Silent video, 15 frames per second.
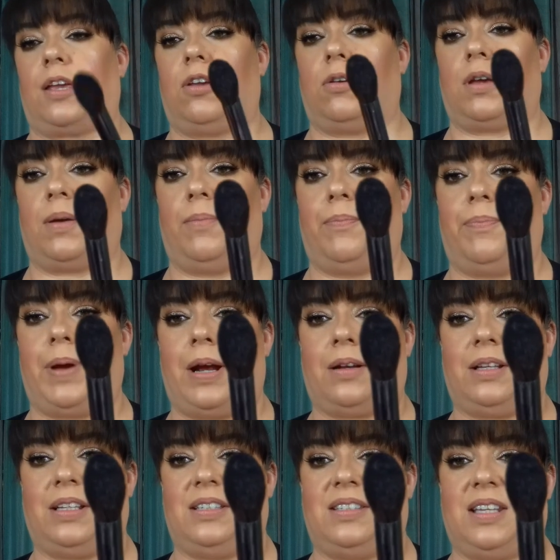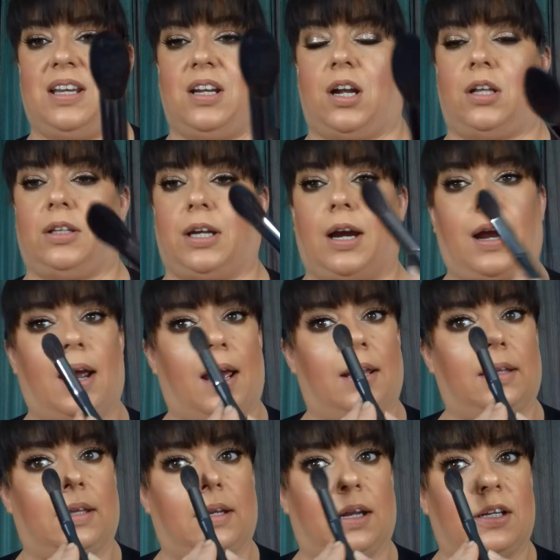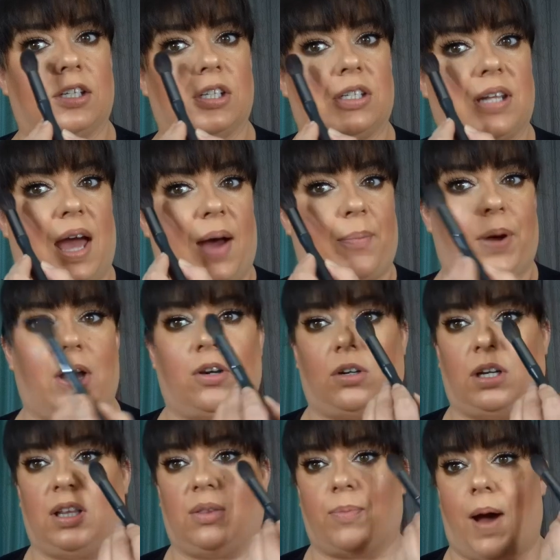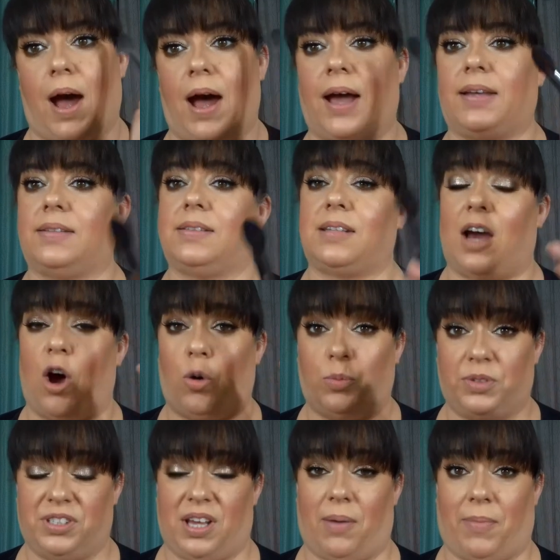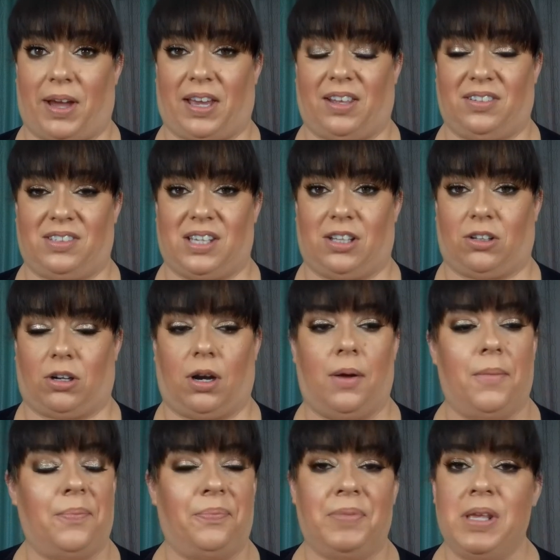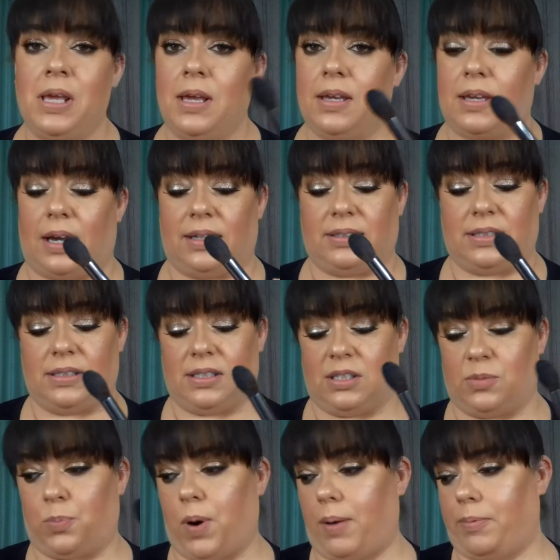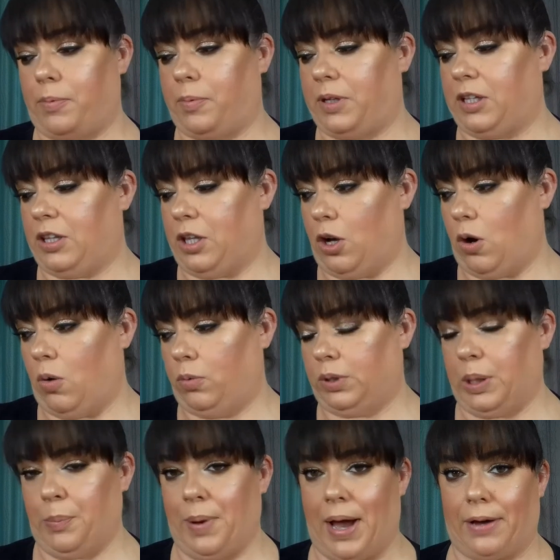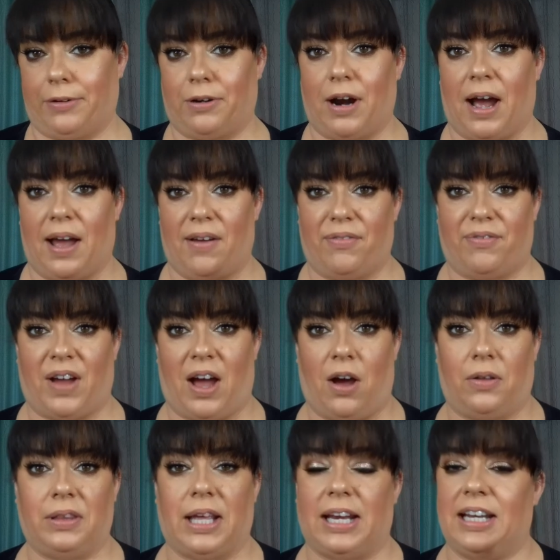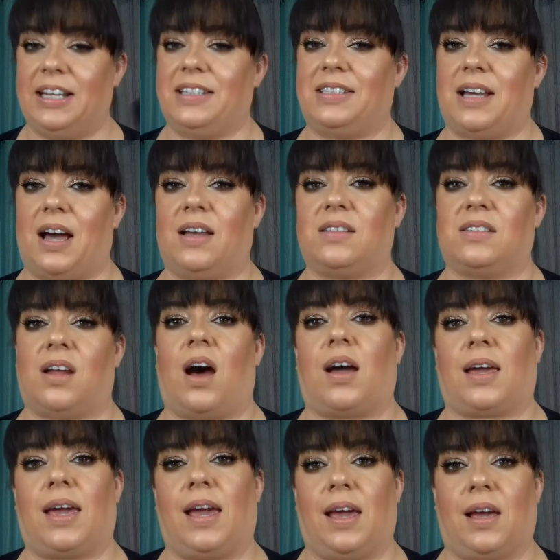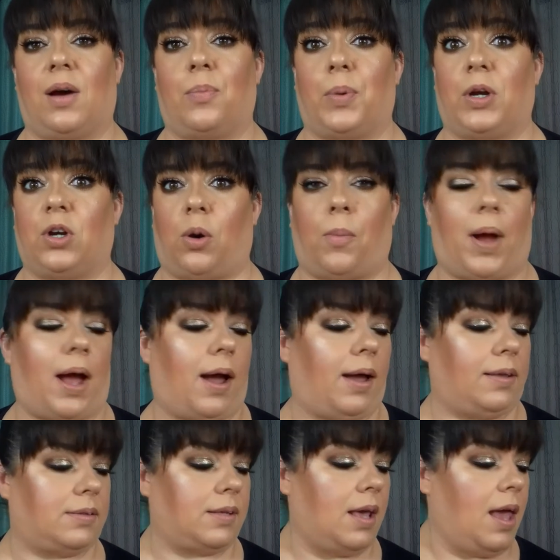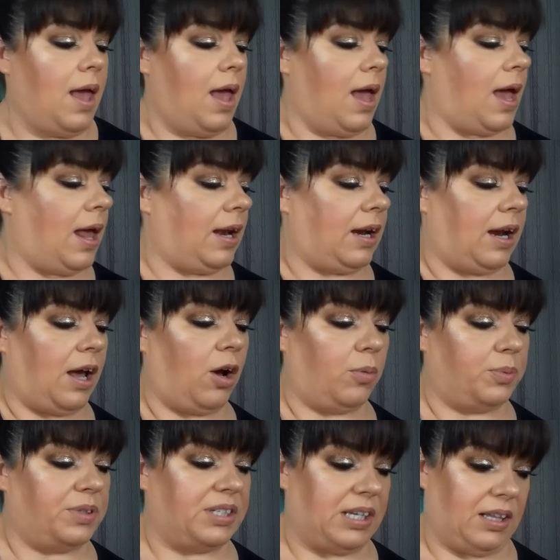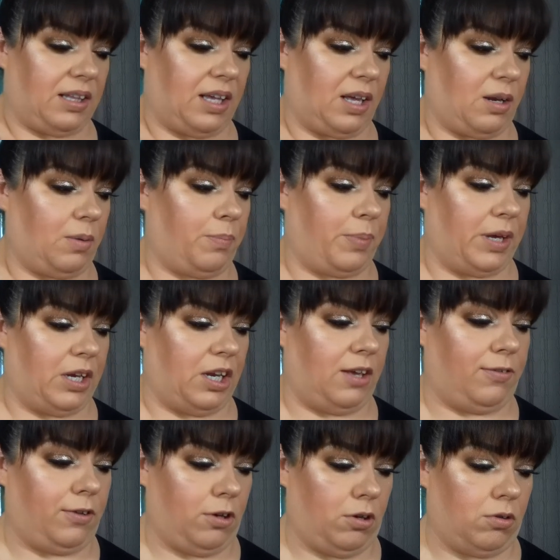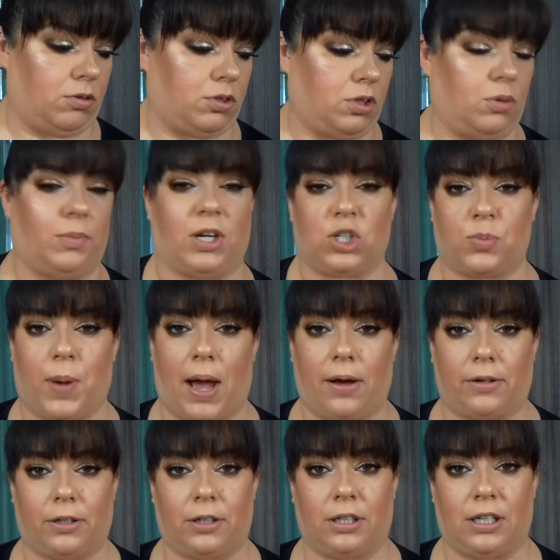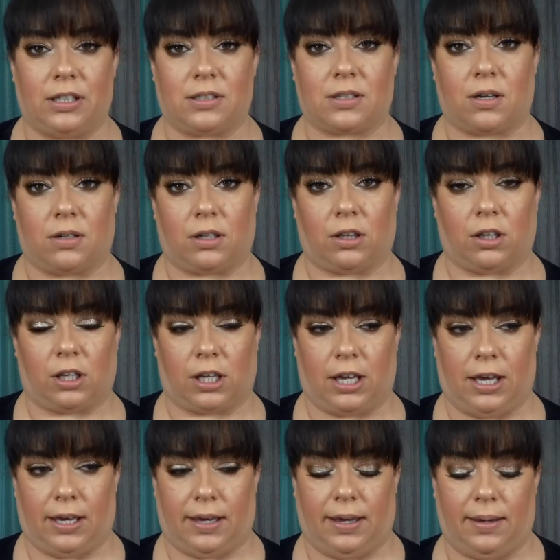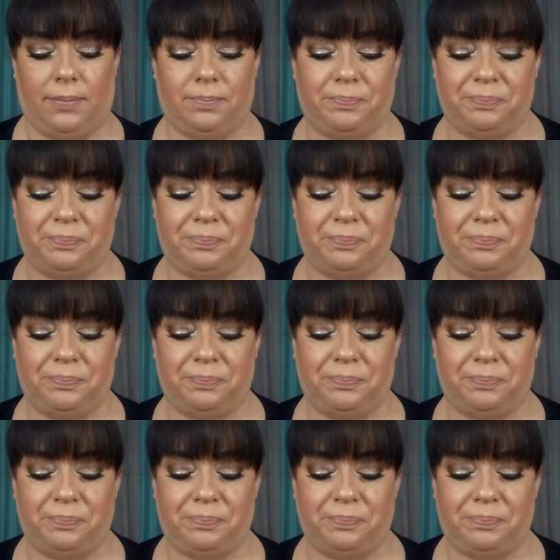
can barely see it on there. And then I just tap underneath my eyes to help set my concealer. Guys, this is probably the only powder I have found that it does not cake up under my eyes, and it helps seal it. But if you use too much powder, it's going to look cakey,